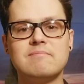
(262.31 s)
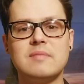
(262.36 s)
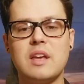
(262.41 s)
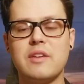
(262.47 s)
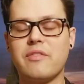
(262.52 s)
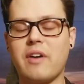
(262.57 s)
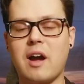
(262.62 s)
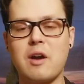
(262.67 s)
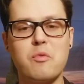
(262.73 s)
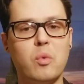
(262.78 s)

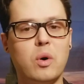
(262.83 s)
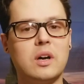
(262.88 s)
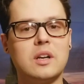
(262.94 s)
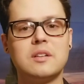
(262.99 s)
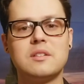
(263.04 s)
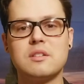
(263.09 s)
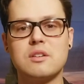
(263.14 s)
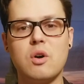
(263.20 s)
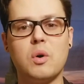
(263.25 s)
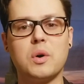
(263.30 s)
If I wanted
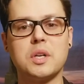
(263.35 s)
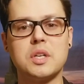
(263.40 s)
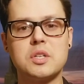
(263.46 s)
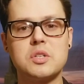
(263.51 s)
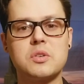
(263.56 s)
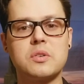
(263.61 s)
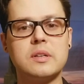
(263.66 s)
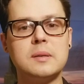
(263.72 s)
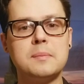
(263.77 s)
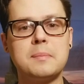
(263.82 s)
to go on a
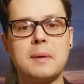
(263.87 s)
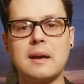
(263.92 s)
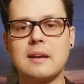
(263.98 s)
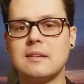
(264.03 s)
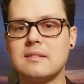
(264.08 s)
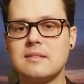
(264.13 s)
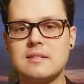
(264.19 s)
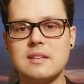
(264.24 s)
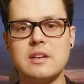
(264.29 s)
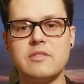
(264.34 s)
trip, I
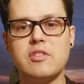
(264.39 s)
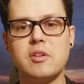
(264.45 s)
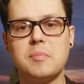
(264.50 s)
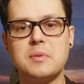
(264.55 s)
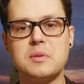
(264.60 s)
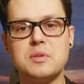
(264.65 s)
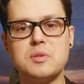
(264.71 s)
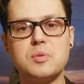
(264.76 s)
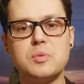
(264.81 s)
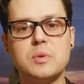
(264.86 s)
could save up
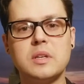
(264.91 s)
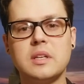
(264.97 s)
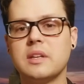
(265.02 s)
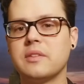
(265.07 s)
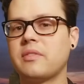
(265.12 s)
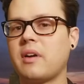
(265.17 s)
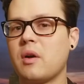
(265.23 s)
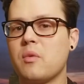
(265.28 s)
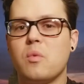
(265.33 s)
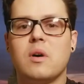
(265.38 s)
and do it.
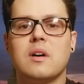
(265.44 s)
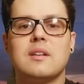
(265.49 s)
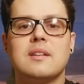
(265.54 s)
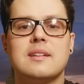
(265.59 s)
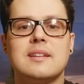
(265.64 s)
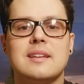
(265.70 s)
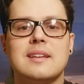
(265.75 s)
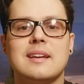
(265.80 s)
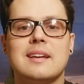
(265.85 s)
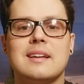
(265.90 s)
If I wanted to
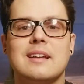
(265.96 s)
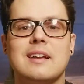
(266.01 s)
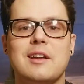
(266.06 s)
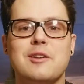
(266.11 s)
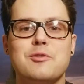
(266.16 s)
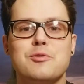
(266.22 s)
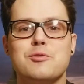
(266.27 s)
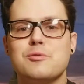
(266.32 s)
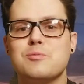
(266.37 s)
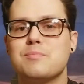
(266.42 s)
get a
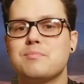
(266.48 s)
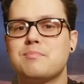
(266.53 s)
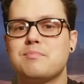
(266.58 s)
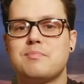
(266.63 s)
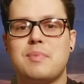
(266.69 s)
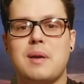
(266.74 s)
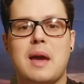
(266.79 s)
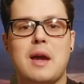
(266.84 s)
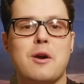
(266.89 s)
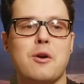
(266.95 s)
new
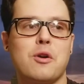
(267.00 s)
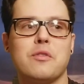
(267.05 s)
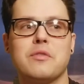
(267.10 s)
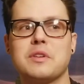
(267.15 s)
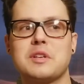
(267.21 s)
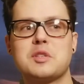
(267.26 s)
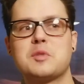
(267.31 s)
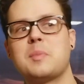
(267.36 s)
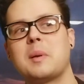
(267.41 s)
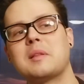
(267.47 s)
pair of
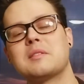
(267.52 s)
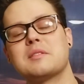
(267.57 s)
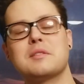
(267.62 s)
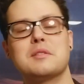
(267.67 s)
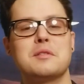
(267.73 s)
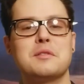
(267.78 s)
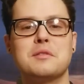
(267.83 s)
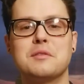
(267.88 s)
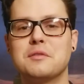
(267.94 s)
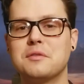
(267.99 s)

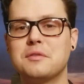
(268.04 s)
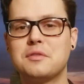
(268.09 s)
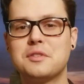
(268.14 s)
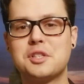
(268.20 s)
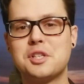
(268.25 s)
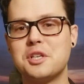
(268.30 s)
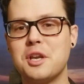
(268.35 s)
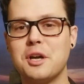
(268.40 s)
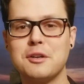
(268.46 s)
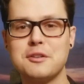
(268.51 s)
expensive
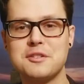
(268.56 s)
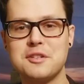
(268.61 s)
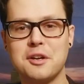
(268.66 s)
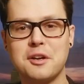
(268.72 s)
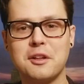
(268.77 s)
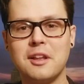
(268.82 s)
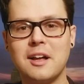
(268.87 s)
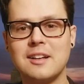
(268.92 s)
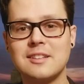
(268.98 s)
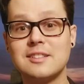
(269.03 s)
Chanel
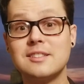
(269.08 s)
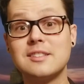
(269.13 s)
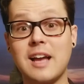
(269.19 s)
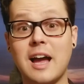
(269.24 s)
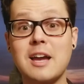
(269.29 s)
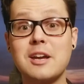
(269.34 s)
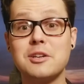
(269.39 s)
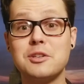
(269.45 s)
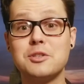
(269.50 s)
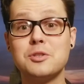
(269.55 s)
sunglasses,
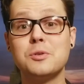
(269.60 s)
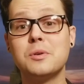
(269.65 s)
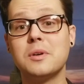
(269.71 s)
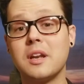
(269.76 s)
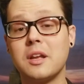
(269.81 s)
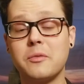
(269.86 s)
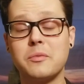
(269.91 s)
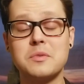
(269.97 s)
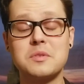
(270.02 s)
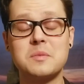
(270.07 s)
I could do it,
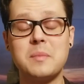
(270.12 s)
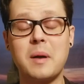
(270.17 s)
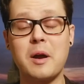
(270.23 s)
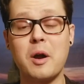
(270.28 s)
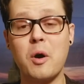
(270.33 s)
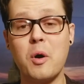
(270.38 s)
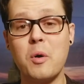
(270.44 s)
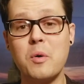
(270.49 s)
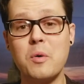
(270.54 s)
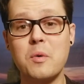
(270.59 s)
and it was my
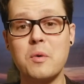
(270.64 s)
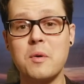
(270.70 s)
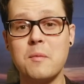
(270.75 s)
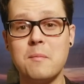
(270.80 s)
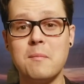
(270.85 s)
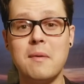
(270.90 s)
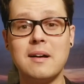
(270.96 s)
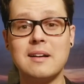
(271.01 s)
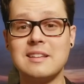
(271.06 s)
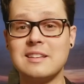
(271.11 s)
own
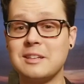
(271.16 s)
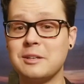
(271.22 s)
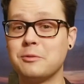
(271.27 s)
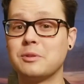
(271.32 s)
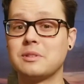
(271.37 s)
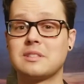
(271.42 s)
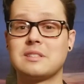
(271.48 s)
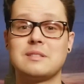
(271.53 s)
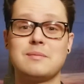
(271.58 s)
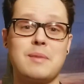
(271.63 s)
money. It
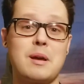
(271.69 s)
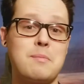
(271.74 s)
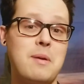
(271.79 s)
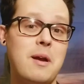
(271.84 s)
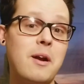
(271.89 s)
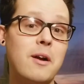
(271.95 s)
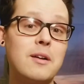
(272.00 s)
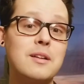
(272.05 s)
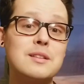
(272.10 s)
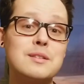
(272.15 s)
wasn't my
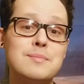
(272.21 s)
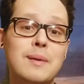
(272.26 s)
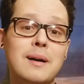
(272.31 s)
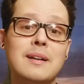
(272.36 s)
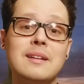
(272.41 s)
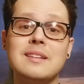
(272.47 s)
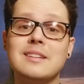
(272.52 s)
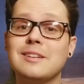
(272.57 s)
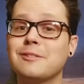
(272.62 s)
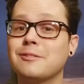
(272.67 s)
parents'
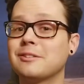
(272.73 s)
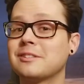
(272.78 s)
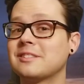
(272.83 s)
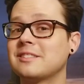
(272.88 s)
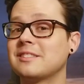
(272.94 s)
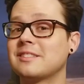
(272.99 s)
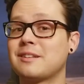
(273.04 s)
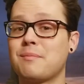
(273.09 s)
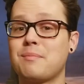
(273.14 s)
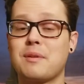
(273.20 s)
money. It
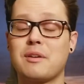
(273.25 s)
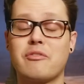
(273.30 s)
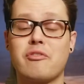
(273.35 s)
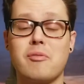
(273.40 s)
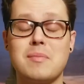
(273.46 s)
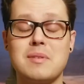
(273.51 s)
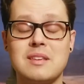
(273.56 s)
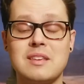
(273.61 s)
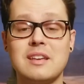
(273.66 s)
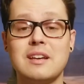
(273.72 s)
wasn't something
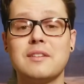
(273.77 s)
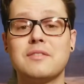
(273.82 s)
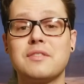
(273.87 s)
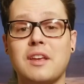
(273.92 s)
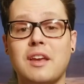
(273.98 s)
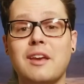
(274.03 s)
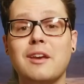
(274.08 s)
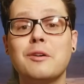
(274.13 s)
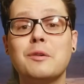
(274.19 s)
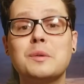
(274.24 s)
from a gift.
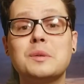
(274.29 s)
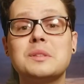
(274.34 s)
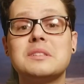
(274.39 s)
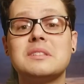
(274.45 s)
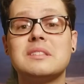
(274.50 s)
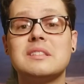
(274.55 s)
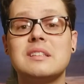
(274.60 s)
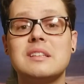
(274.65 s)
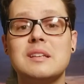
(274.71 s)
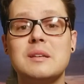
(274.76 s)
It
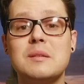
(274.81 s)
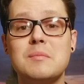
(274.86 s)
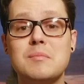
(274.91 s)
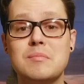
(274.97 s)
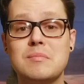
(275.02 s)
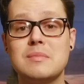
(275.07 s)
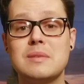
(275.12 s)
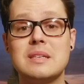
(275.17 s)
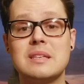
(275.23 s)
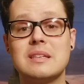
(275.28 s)
was
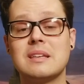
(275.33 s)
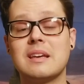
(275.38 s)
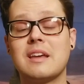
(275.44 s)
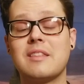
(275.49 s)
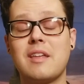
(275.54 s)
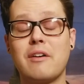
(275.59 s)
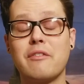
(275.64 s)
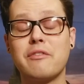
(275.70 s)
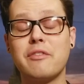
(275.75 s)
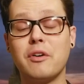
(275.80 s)
me, and
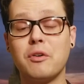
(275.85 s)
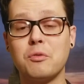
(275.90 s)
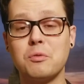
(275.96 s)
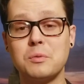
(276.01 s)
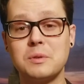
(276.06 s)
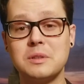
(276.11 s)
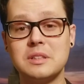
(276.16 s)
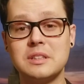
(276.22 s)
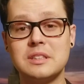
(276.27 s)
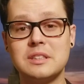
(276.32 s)
that felt
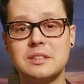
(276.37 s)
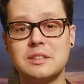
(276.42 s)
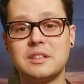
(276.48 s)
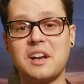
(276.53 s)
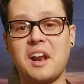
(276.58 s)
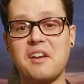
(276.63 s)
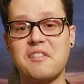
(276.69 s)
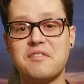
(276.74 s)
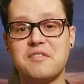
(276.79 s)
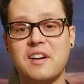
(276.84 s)
really good.
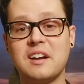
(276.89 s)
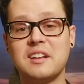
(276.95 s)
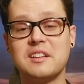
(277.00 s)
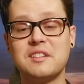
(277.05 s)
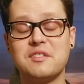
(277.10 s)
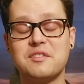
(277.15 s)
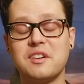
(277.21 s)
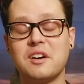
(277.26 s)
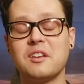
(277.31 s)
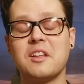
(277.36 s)
I finally
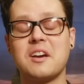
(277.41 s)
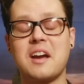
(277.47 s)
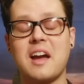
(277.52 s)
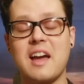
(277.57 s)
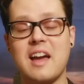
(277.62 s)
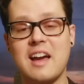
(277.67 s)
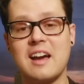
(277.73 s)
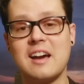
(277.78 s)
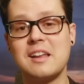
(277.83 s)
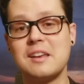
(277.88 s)
felt like I
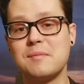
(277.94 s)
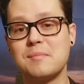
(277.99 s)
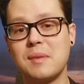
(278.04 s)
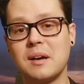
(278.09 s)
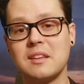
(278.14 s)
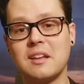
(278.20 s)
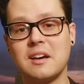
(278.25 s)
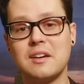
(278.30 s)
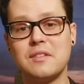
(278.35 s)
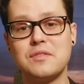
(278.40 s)
had my
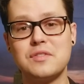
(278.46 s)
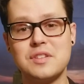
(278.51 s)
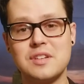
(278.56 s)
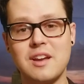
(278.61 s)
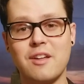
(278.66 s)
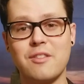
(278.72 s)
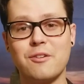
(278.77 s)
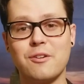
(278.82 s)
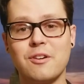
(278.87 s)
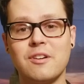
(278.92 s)
life
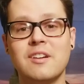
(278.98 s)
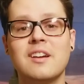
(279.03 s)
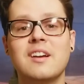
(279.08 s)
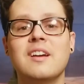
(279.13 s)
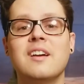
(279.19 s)
together.